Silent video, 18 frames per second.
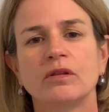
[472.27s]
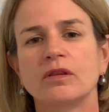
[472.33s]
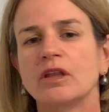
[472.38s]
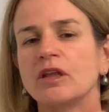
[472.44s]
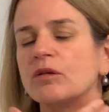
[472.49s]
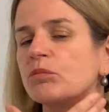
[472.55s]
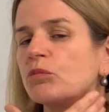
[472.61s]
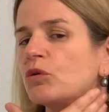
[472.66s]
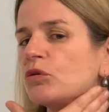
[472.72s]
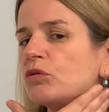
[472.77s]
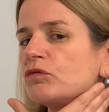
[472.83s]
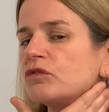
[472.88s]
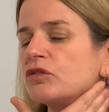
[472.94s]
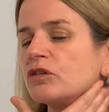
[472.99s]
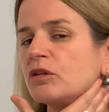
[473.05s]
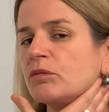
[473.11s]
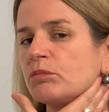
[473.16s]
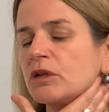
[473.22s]
Then move
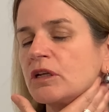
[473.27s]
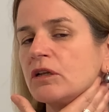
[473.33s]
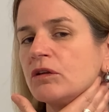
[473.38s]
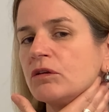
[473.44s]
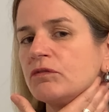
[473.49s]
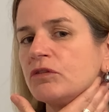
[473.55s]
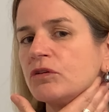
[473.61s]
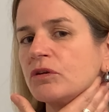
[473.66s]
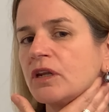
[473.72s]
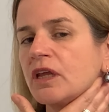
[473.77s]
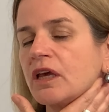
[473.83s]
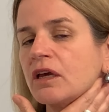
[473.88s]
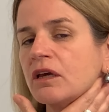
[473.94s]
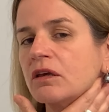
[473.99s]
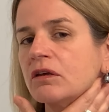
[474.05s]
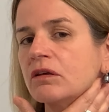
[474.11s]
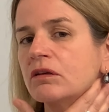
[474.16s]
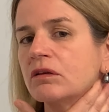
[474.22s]
to the middle of your
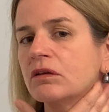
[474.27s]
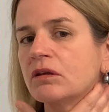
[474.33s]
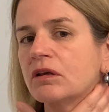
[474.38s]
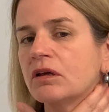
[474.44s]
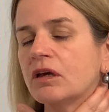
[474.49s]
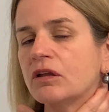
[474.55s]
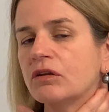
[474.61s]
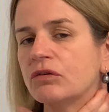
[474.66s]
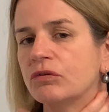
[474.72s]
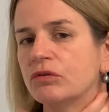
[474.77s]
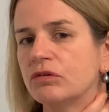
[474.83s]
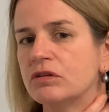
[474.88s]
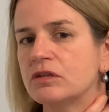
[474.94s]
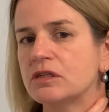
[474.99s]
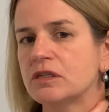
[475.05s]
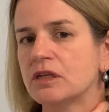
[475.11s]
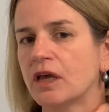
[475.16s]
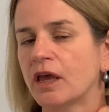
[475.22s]
neck and do the
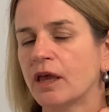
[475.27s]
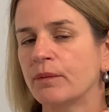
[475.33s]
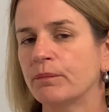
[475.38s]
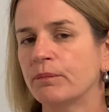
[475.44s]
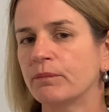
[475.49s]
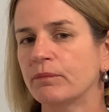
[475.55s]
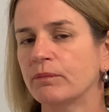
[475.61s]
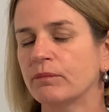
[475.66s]
same.